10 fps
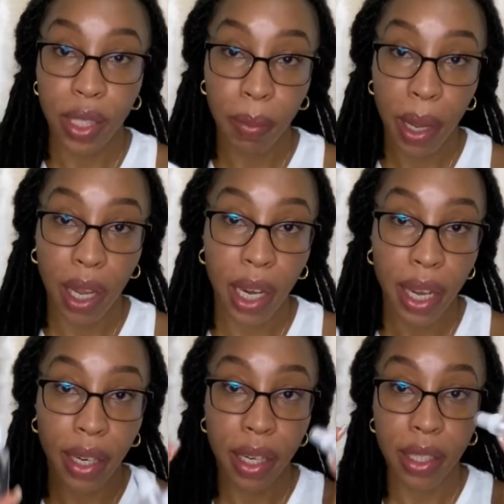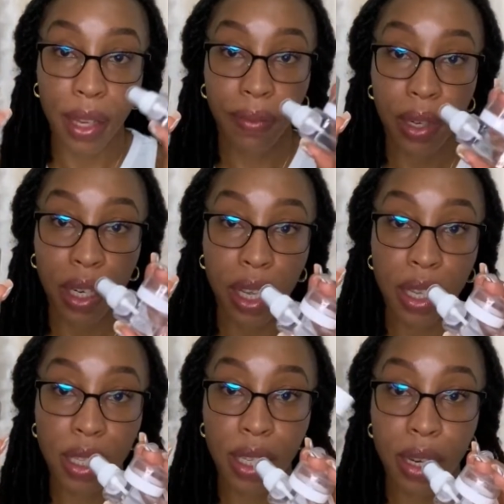to pack light, definitely
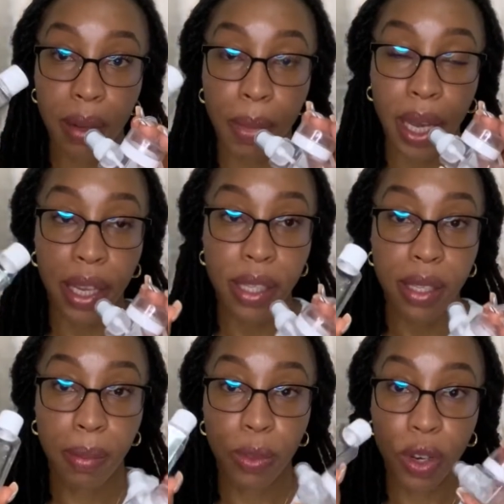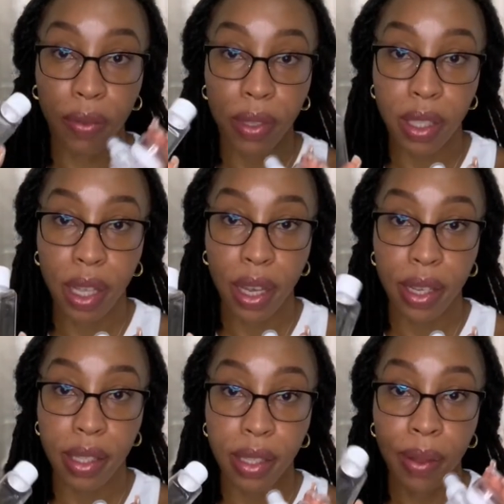consider buying some travel
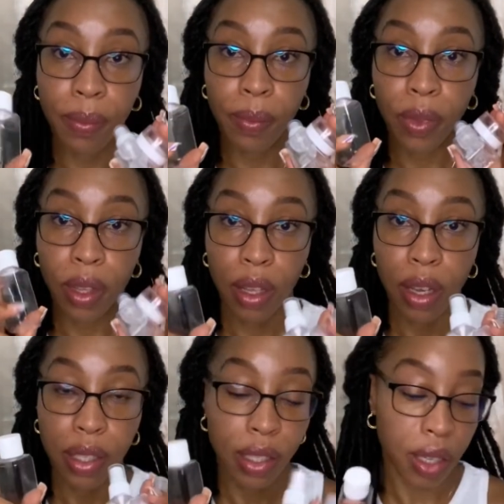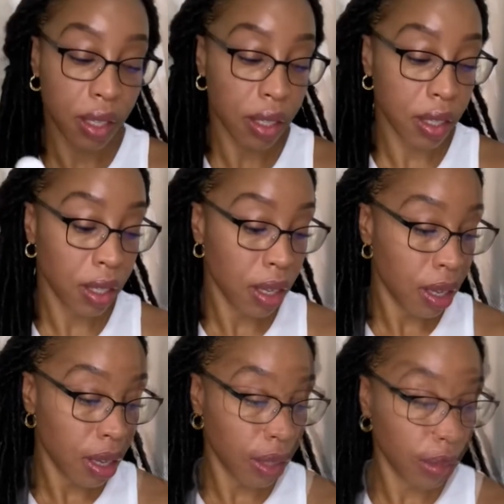size containers.
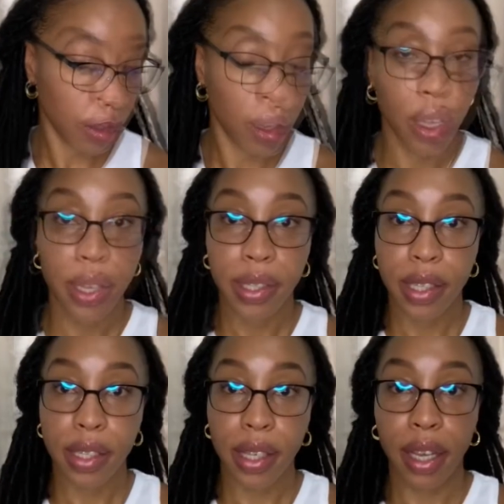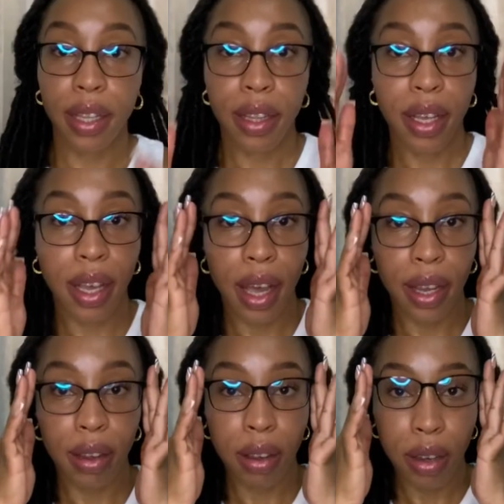The second thing I
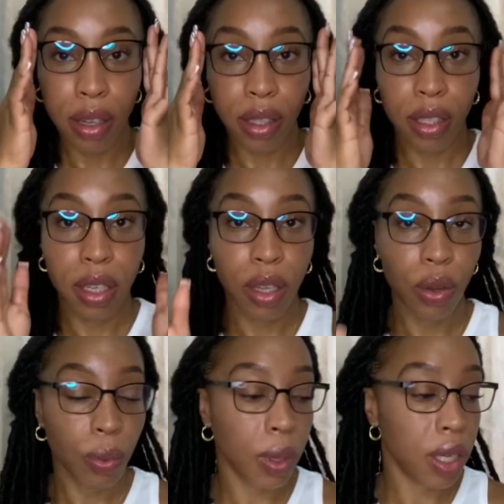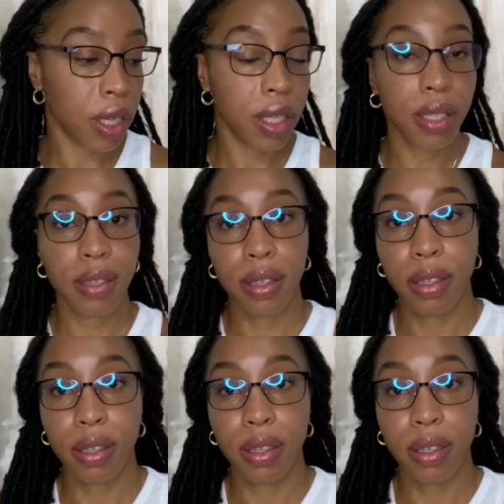got was